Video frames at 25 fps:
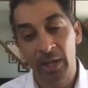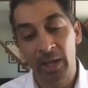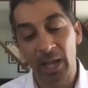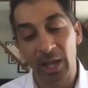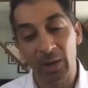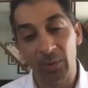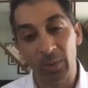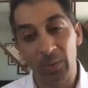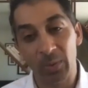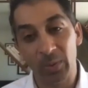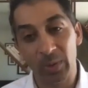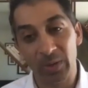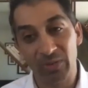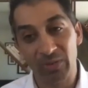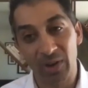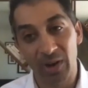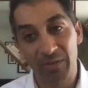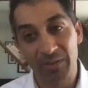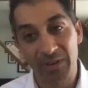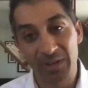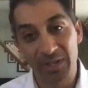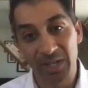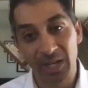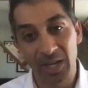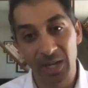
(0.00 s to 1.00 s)
And when we've
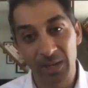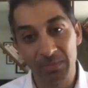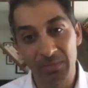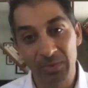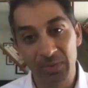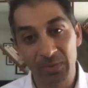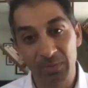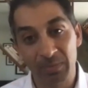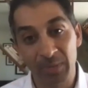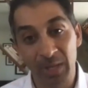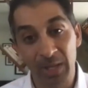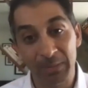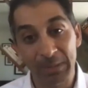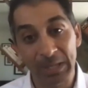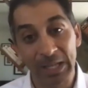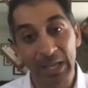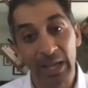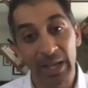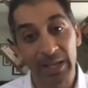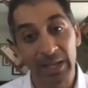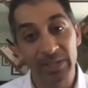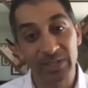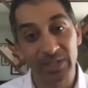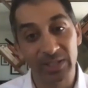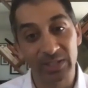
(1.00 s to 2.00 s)
oftentimes maybe
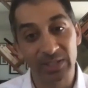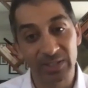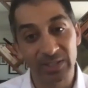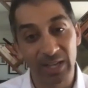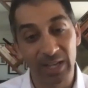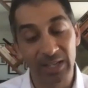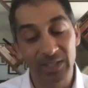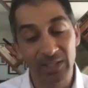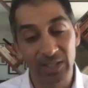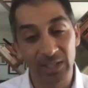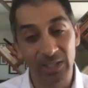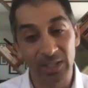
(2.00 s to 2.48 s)
had success